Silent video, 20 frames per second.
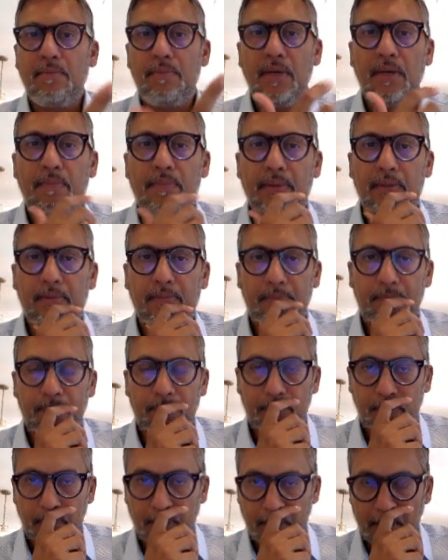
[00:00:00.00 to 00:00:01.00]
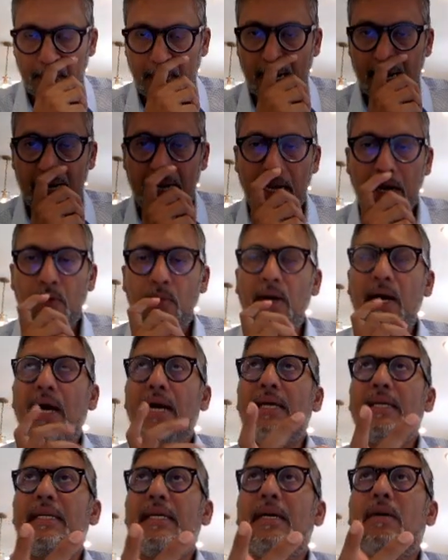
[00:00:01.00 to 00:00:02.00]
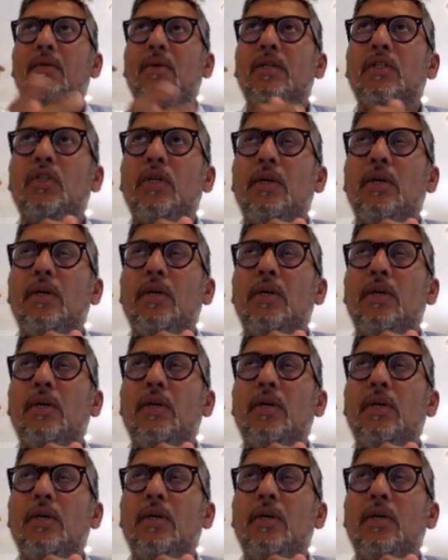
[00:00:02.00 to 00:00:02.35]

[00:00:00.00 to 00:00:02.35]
people, and our idea was to